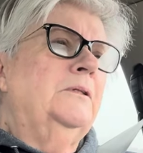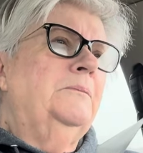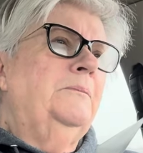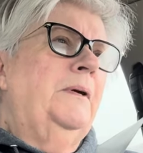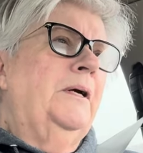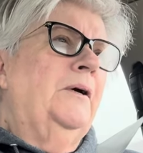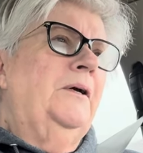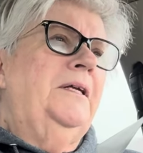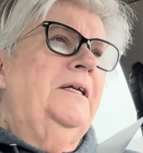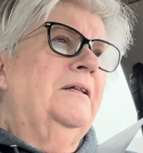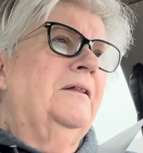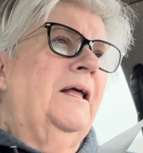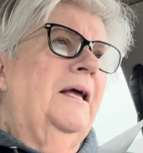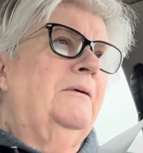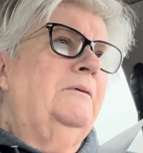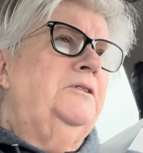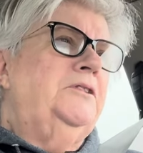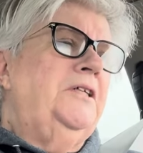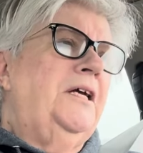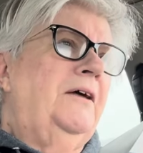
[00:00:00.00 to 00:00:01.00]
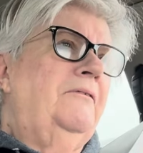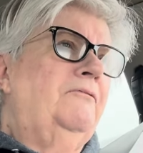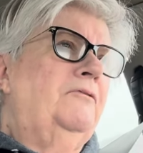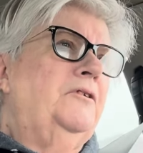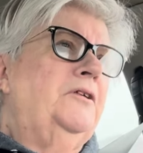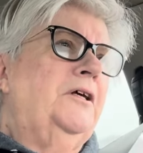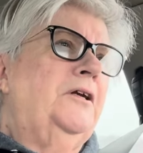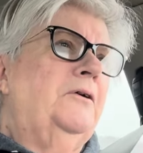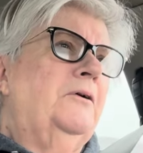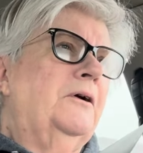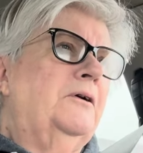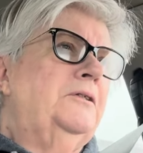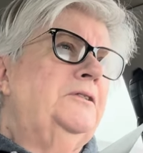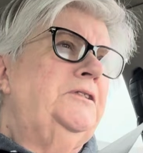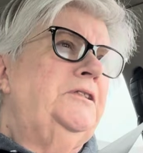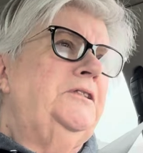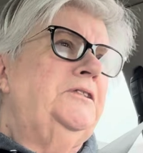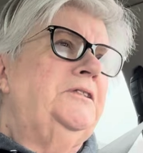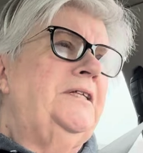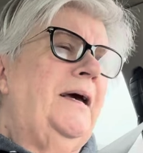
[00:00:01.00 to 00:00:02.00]
Mary didn't like what she had for dinner, and
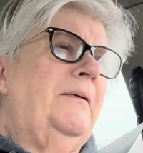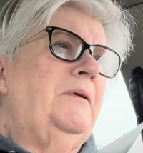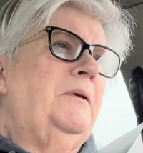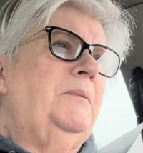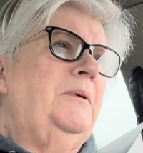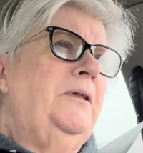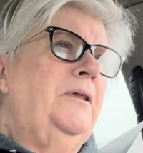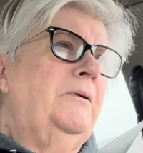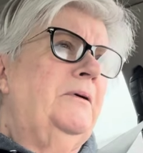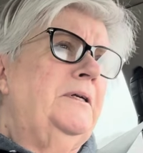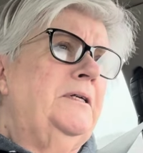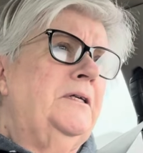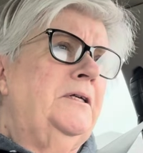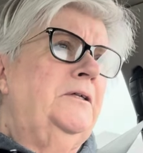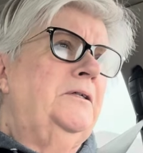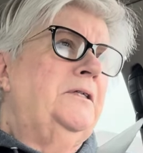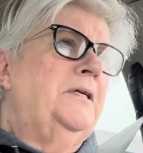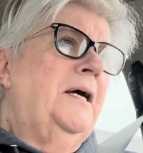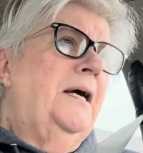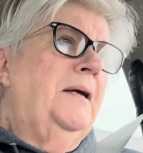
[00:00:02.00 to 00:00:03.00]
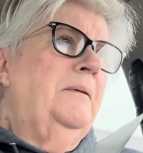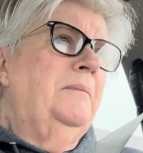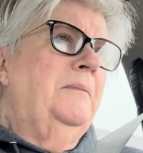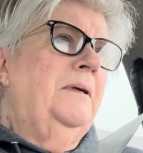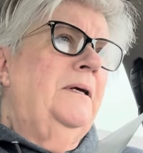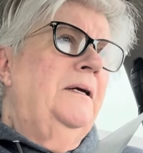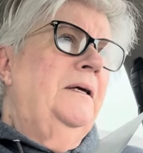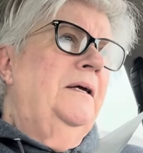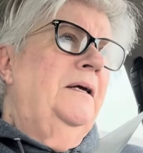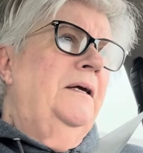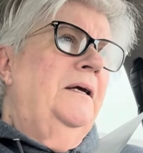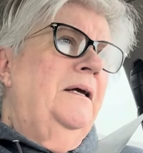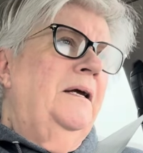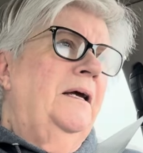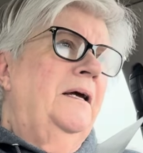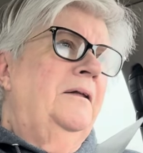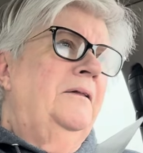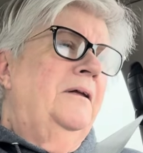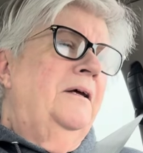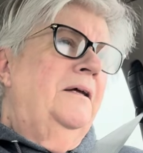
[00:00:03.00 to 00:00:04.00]
Chrissy just happened to be there at dinner time.
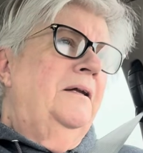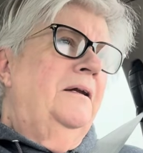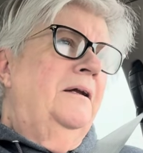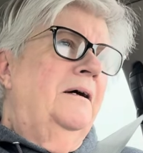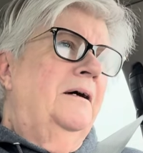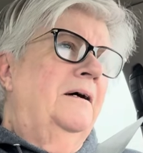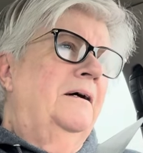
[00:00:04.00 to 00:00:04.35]
And then